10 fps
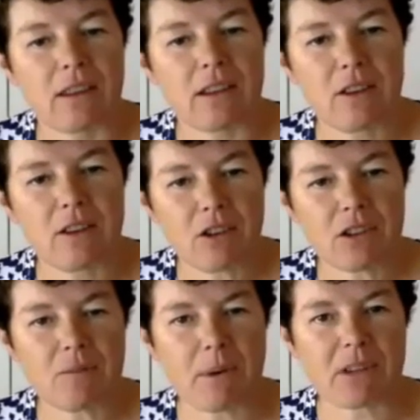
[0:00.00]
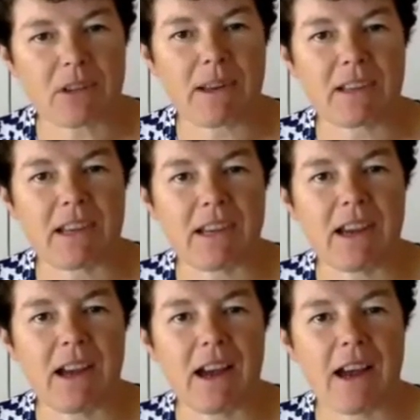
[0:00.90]
lots of
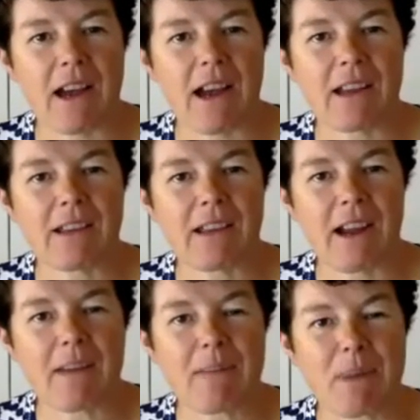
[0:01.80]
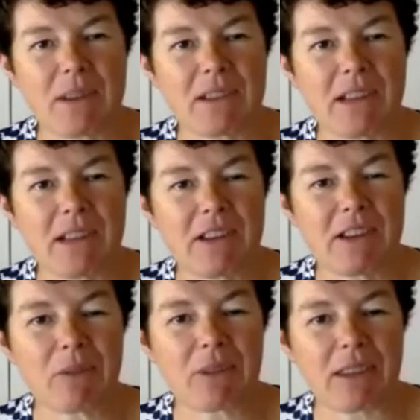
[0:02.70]
possibility. I personally
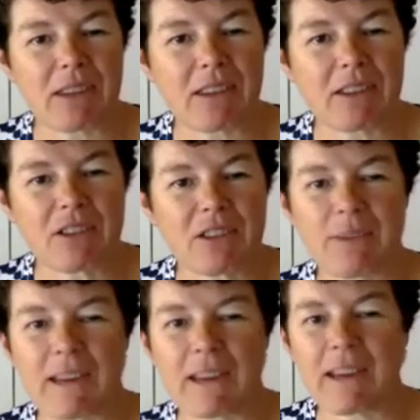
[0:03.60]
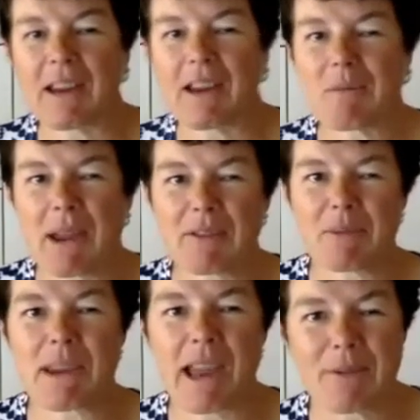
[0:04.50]
don't think that just flagging, we have to
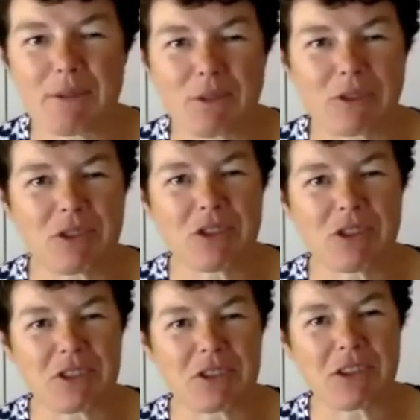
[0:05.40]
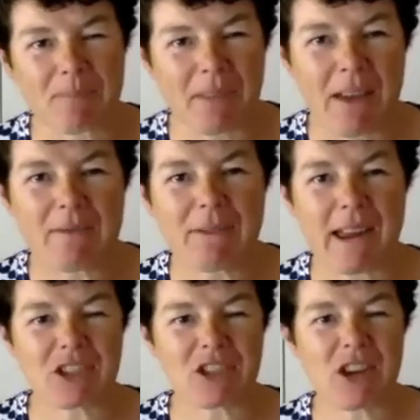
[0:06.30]
be careful not to just
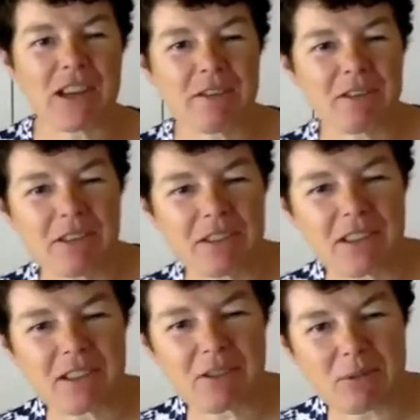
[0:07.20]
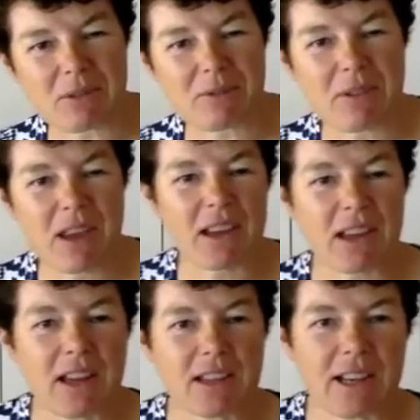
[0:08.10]
flag China as the sort of
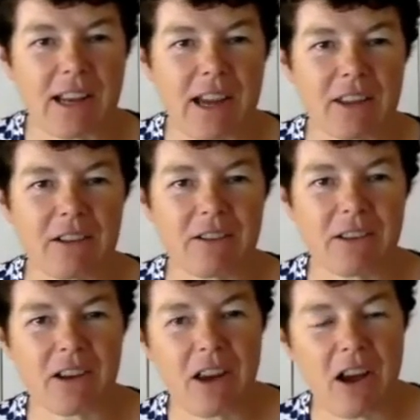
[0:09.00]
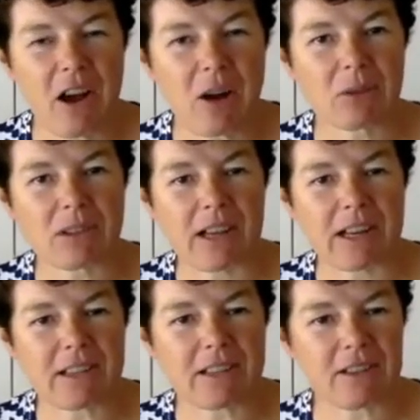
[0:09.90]
ghastly other and hold
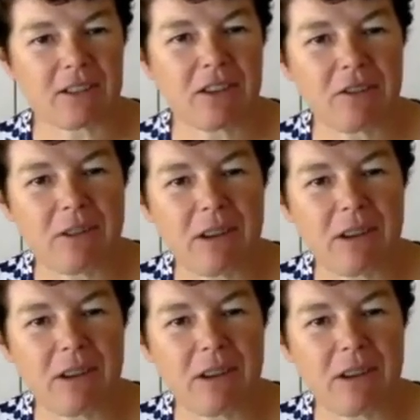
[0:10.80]
tight to